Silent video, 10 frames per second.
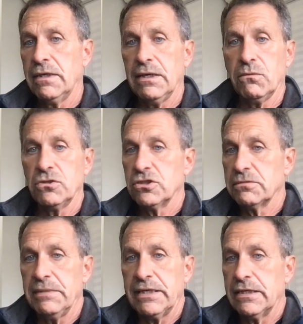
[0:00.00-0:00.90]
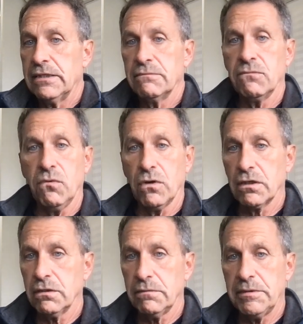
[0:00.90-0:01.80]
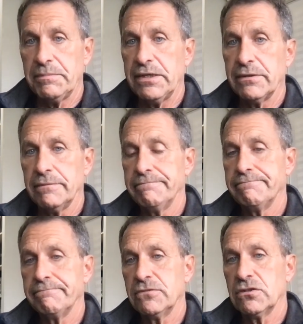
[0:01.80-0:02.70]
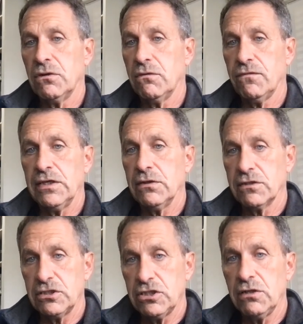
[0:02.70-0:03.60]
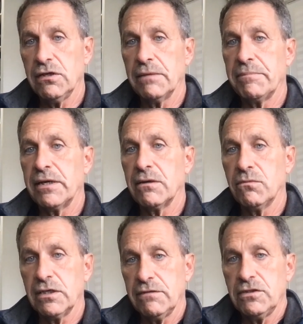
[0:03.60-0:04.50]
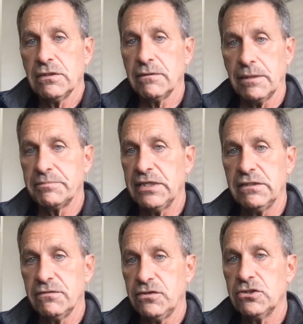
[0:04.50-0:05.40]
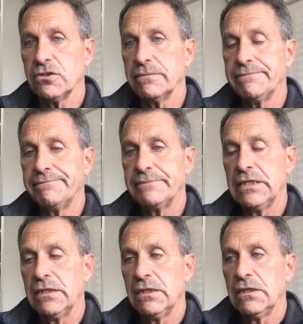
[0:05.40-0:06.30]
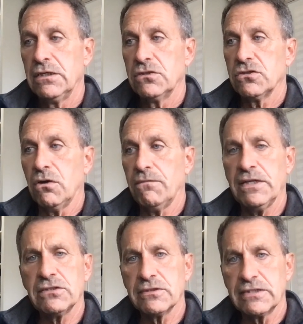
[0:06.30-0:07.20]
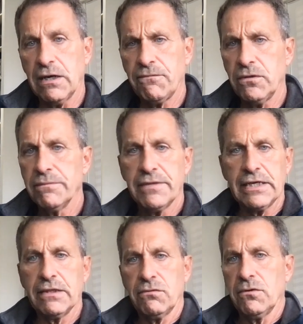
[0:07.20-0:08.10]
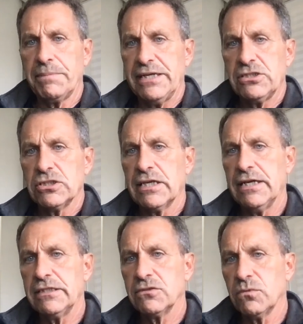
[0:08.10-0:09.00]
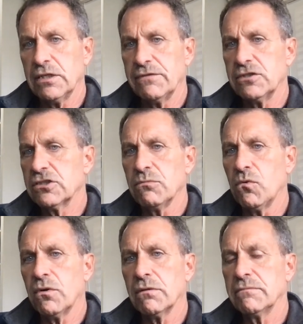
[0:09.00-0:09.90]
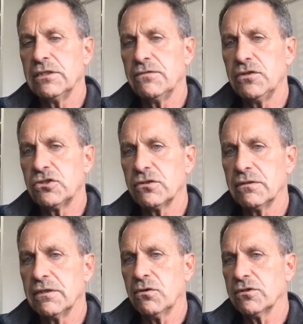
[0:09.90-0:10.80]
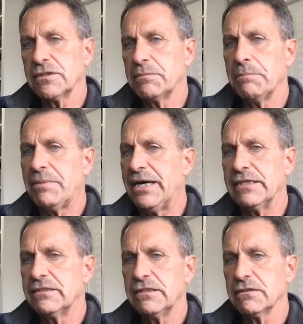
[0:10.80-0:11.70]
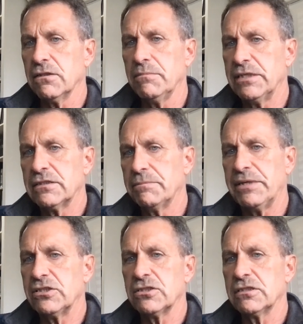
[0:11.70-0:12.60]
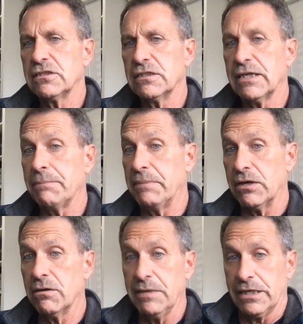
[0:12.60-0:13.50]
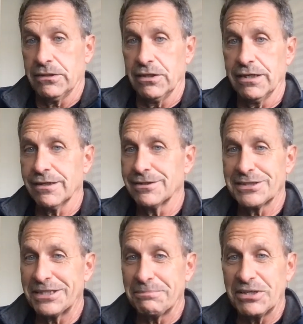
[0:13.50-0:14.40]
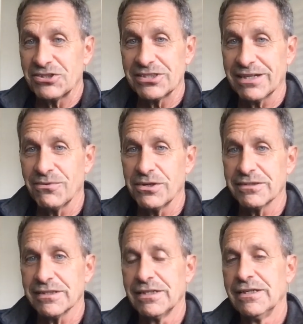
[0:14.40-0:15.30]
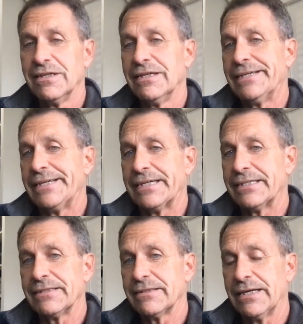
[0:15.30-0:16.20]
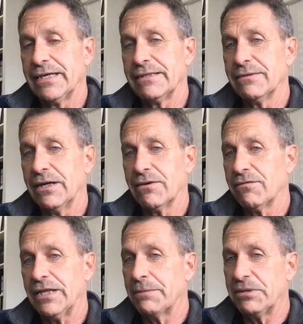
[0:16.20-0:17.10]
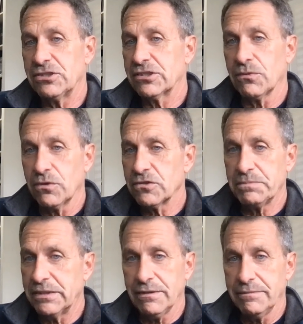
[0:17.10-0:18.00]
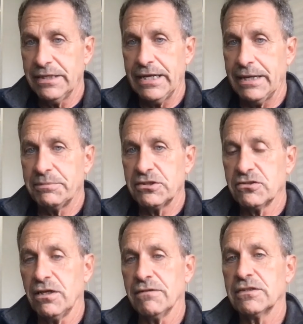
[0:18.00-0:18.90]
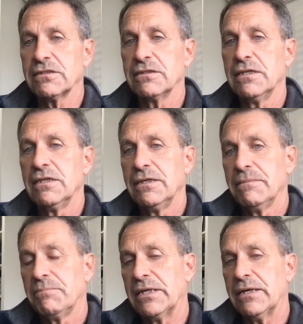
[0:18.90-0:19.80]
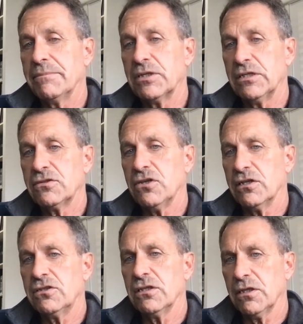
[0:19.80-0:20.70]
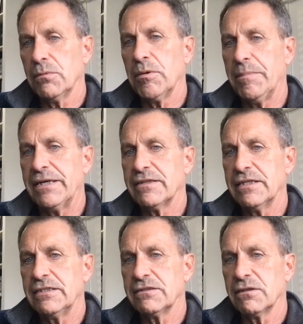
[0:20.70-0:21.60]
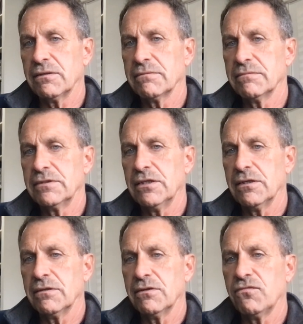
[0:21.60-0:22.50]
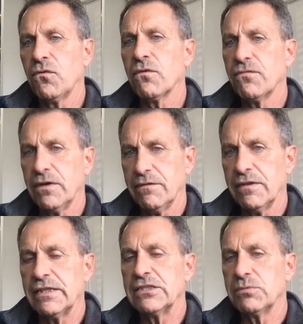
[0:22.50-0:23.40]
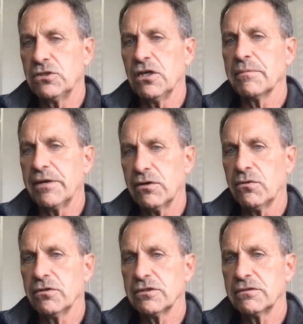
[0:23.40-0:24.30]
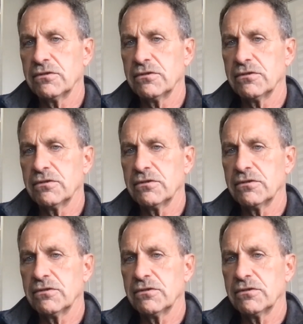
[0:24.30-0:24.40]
And we're just making it work a little bit better. So hopefully he'll continue to get better. We'll give you an update in the future. So hopefully this was helpful, thinking through a patient case. We'll give you some more in the future. course, I'm going to bias these a little bit to patients that got better in my clinic instead of patients that get worse. And I don't have a lot of patients that get worse, but that happens to all of us. But I'm going to talk to you a little bit about things that are the forefront of the things we talk about in our courses.